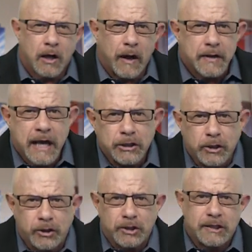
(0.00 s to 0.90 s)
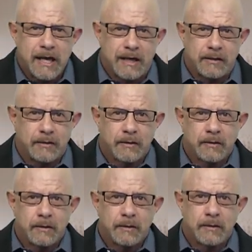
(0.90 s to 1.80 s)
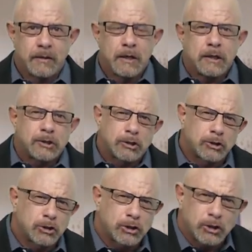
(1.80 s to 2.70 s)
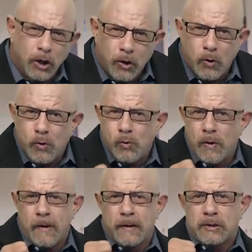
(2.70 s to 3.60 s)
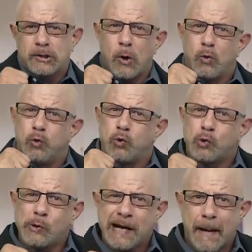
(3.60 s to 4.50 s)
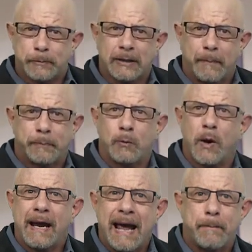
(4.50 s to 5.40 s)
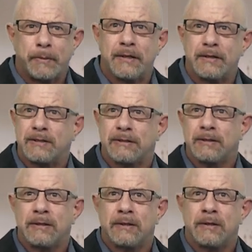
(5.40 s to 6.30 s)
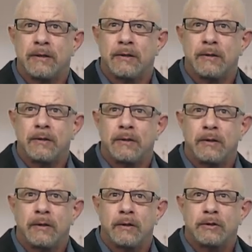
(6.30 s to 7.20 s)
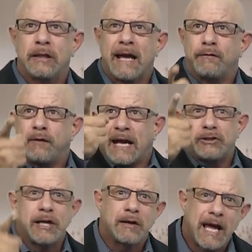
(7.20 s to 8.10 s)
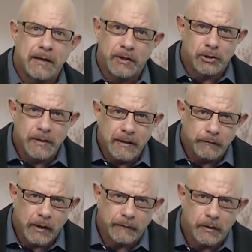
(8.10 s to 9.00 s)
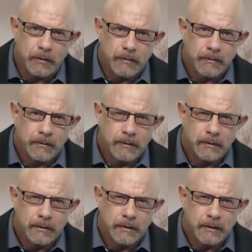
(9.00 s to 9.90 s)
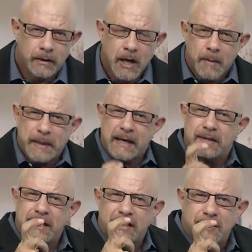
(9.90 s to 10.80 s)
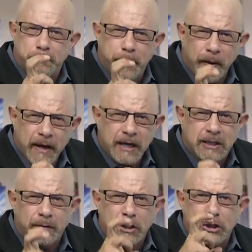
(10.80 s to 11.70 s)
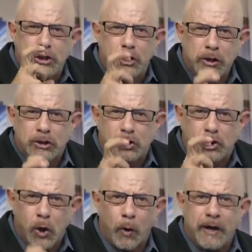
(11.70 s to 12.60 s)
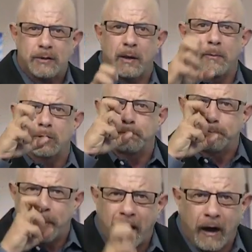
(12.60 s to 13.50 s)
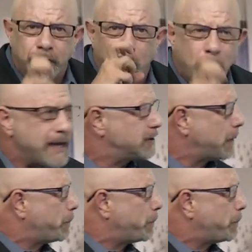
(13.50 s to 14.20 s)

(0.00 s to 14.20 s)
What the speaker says: on the edge of your seat, so wrapped up in what happens to that flashing light on the screen in front of you? Because the experience of a good story is one of the most powerful ways to